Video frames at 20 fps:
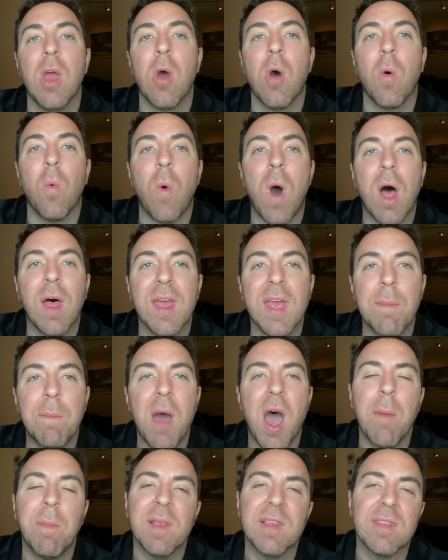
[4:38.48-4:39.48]
While
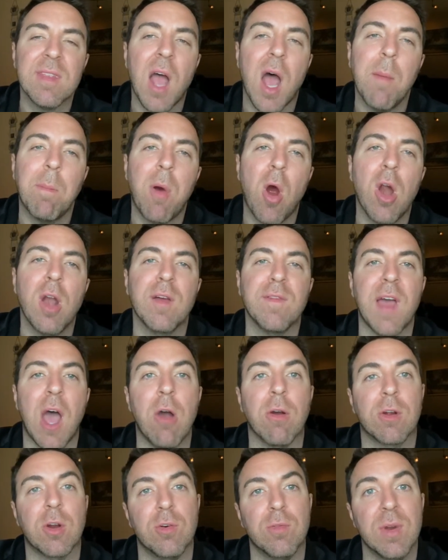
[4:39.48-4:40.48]
hip-hop is not part of
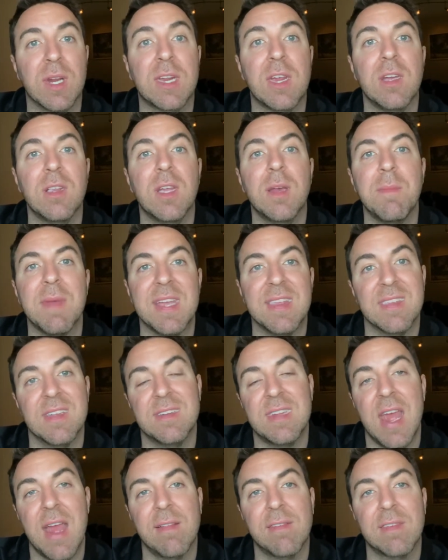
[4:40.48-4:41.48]
our curriculum in the
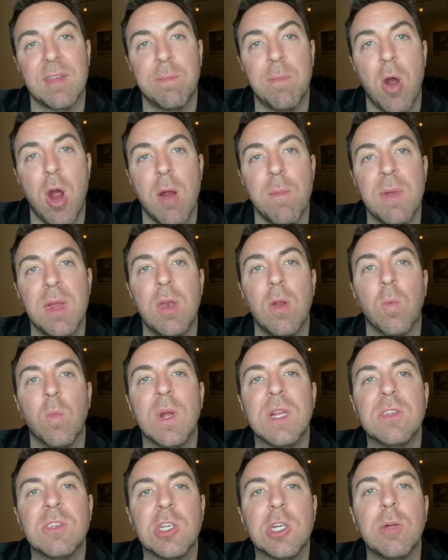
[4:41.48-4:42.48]
dance department,
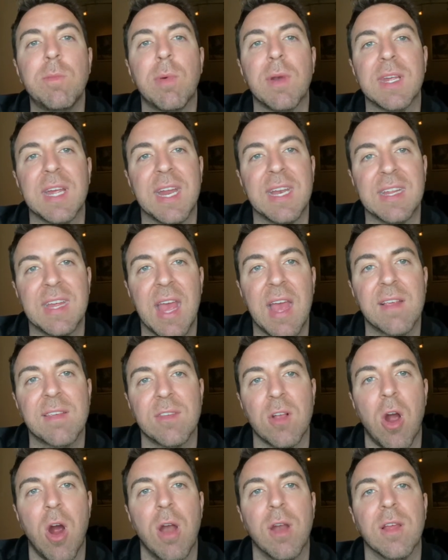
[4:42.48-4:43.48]
we do bring in guest
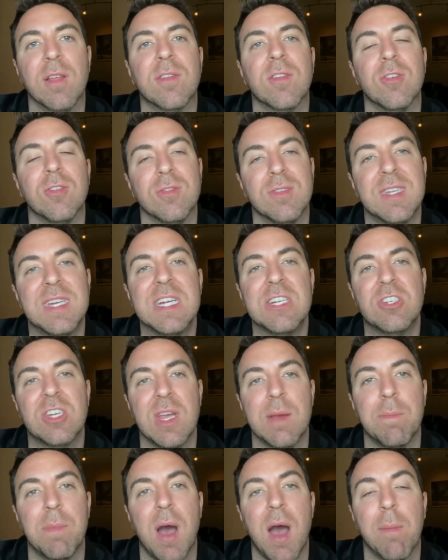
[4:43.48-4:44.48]
artists who teach
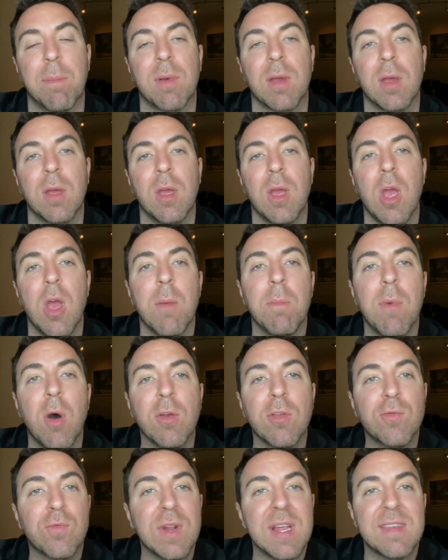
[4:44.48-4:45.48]
hip-hop.
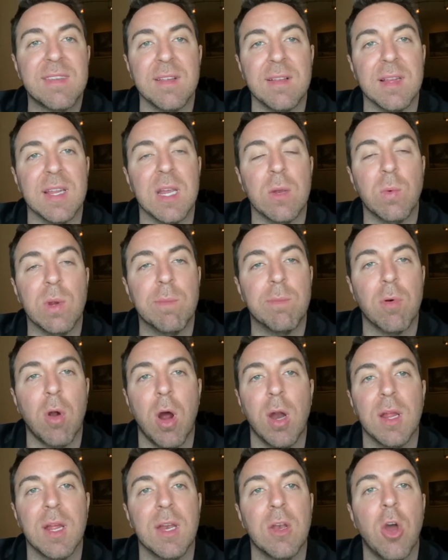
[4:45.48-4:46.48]
Most recently, we
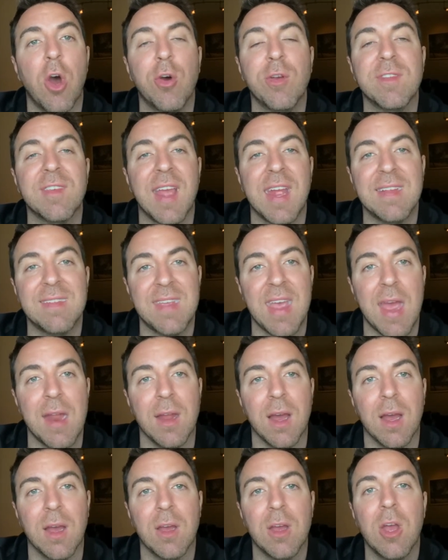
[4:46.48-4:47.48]
brought in Jose
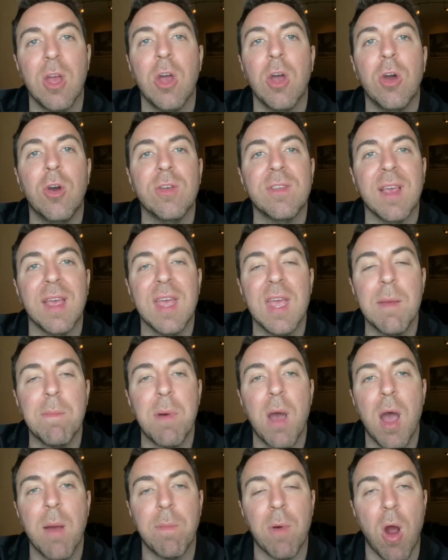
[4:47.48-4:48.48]
Tena, who's a hip
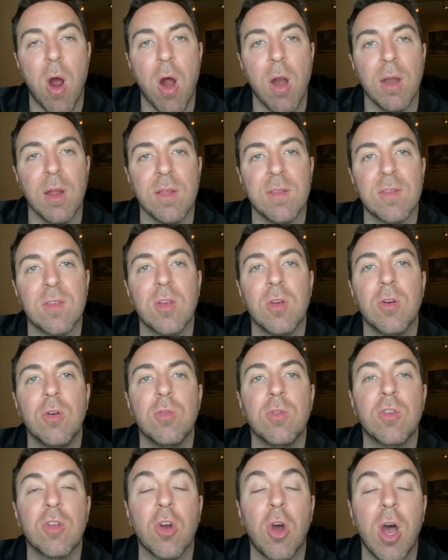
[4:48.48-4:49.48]
hop artist
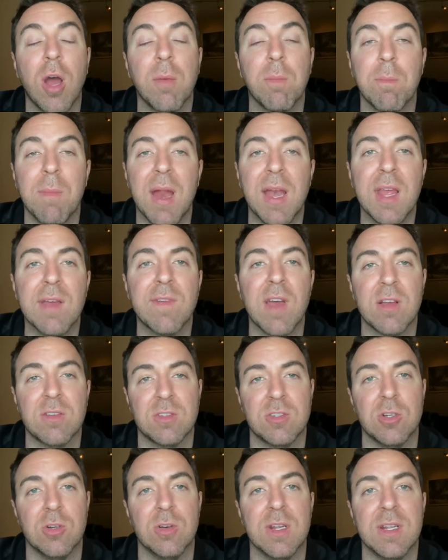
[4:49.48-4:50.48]
who taught many of our
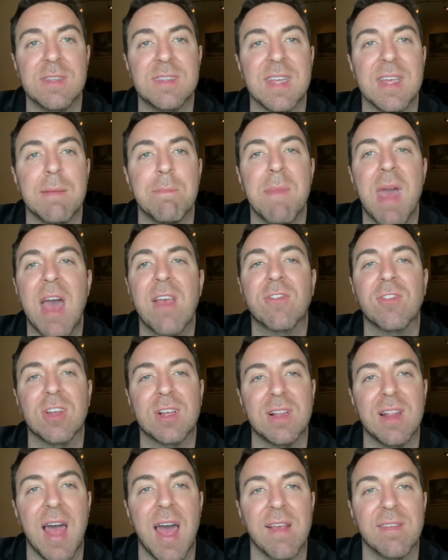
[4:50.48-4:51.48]
students in master
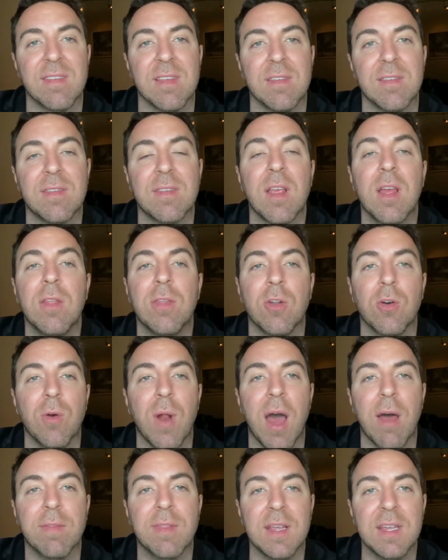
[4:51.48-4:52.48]
classes
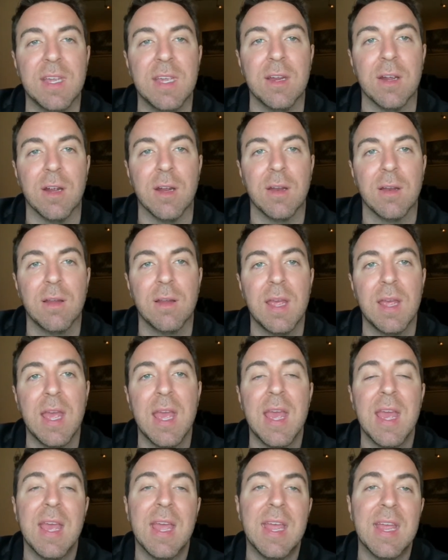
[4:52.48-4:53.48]
throughout the year.
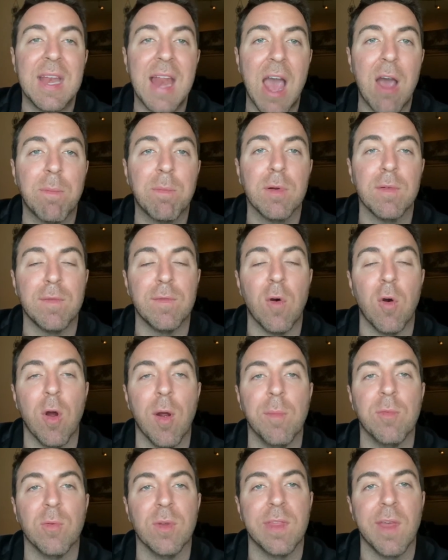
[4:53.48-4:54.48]
He now
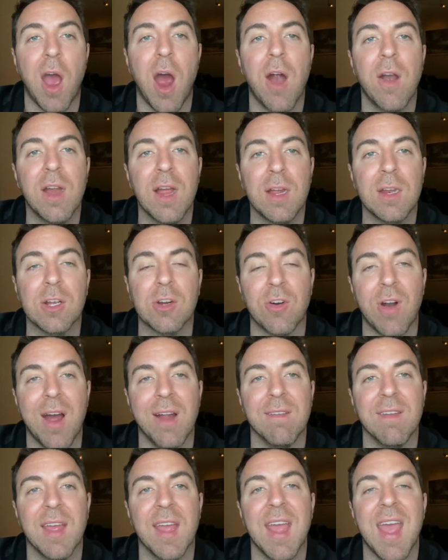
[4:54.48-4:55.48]
performs with Ariana
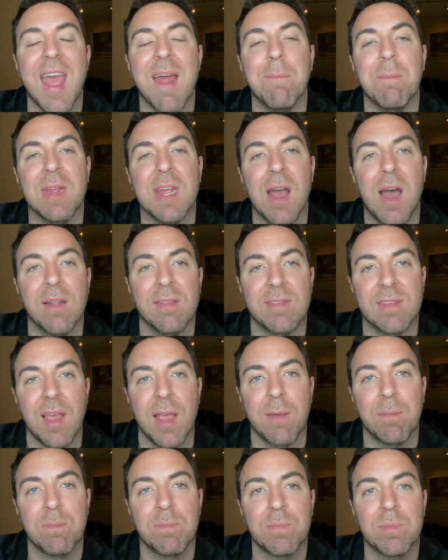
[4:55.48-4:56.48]
Grande and
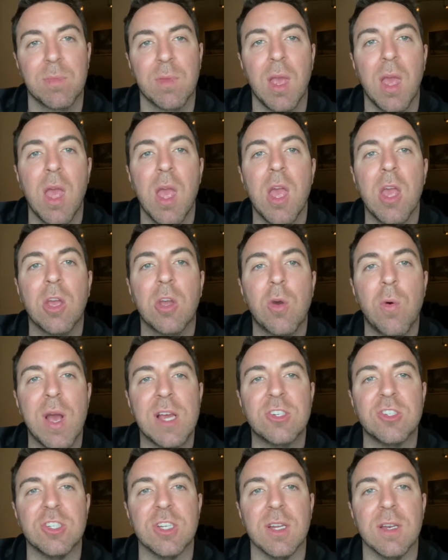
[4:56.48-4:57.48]
Beyonce.
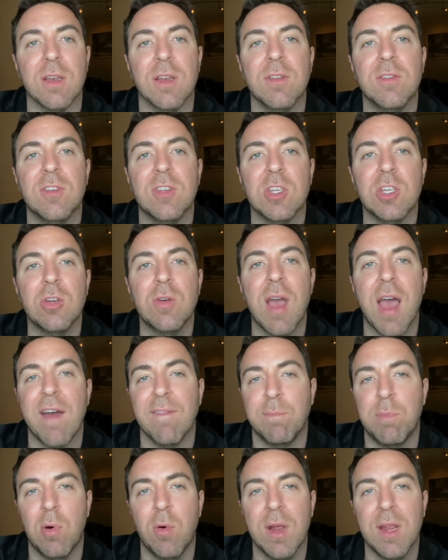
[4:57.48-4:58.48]
Question Do you
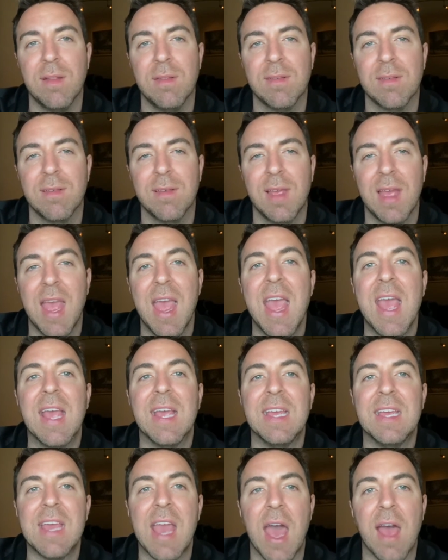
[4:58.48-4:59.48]
have pointe?
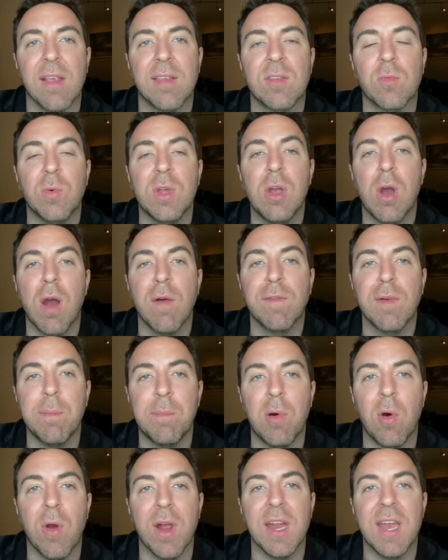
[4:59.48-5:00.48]
Yes, we offer
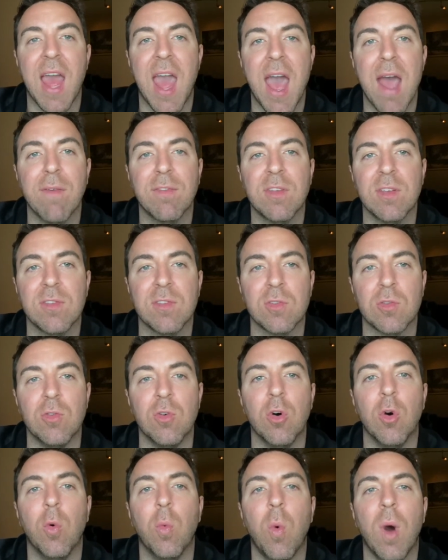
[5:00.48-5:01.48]
pointe after
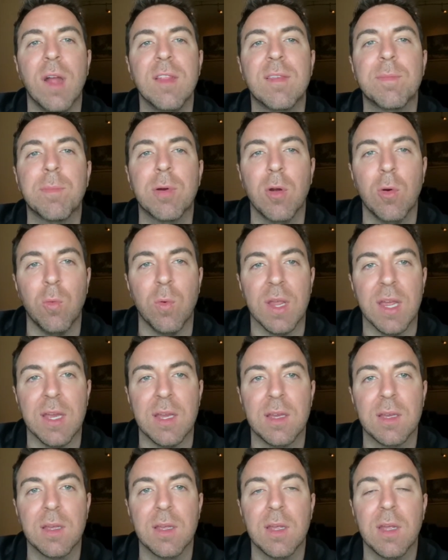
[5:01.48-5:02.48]
school once per
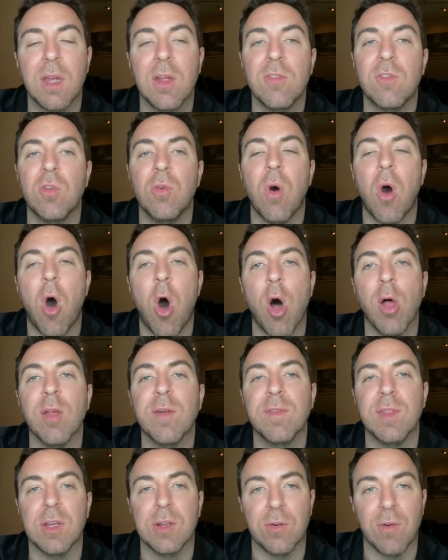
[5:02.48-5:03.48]
week to all
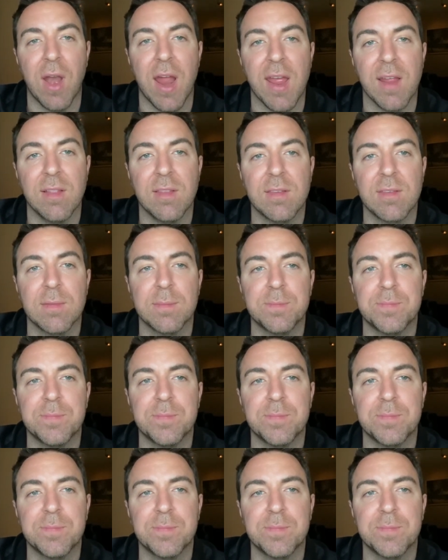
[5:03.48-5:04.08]
of the grades.